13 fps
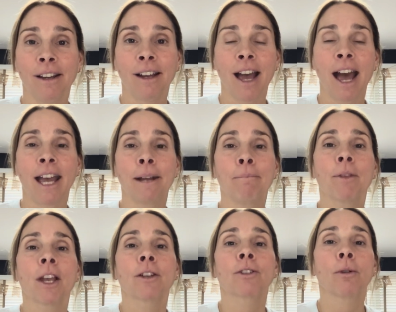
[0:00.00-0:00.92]
Okay?
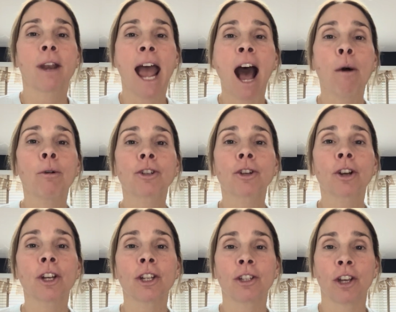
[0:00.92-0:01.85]
So now what you're
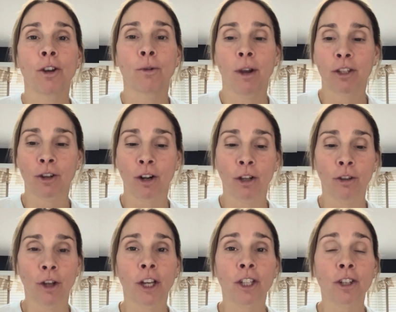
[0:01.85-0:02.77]
going to do is you're going
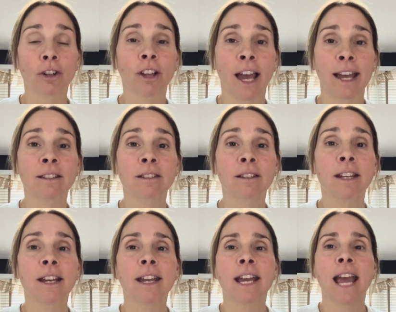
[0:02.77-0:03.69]
to look at your list,
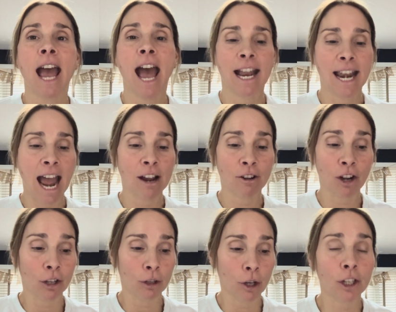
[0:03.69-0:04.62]
and now you're
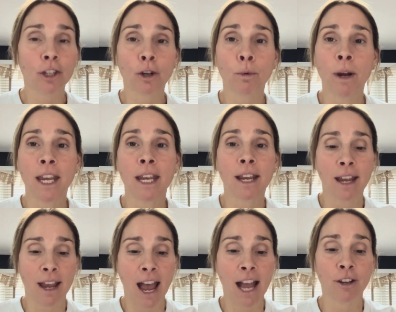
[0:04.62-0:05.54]
going to look at your
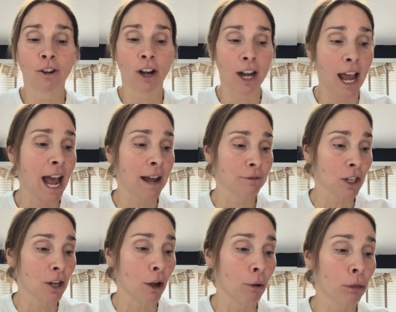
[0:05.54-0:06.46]
week, and you're going to have to
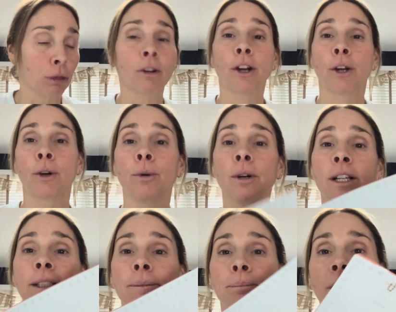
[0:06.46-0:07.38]
go through
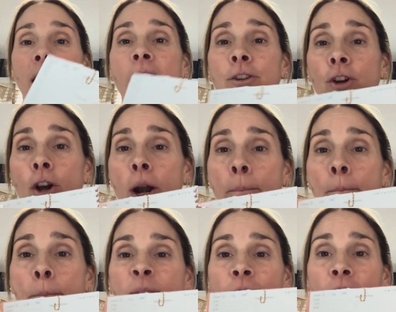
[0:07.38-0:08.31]
and you're going
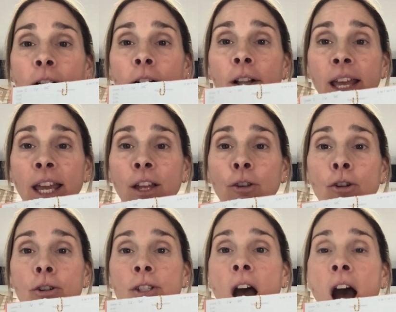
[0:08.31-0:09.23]
to fill in
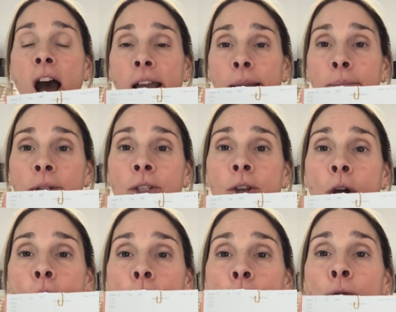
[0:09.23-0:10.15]
your times
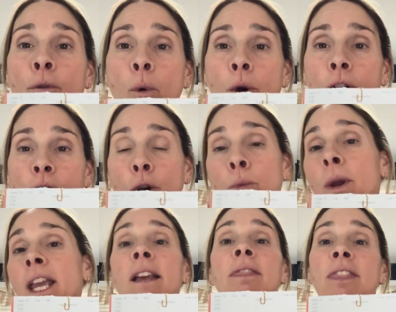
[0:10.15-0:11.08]
for your
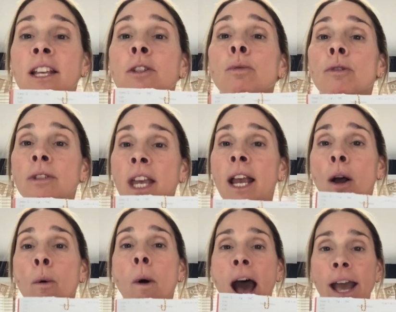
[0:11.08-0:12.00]
week. This will take
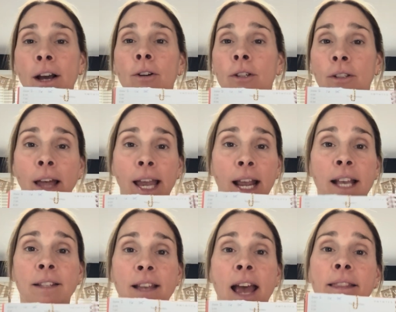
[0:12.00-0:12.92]
a while. Like I
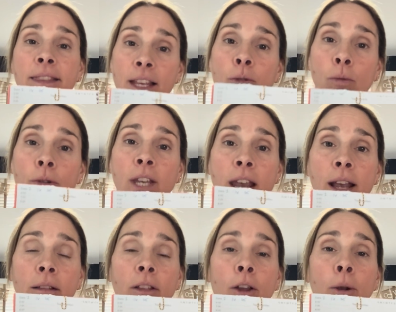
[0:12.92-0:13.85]
said, this will
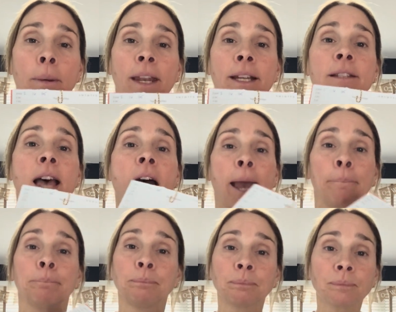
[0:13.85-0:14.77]
take a little bit of
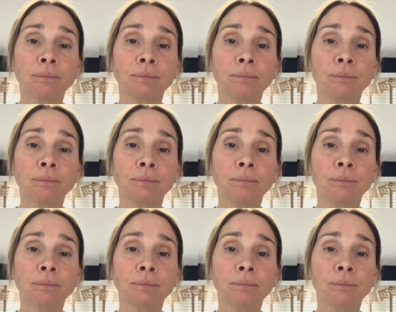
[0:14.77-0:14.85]
time.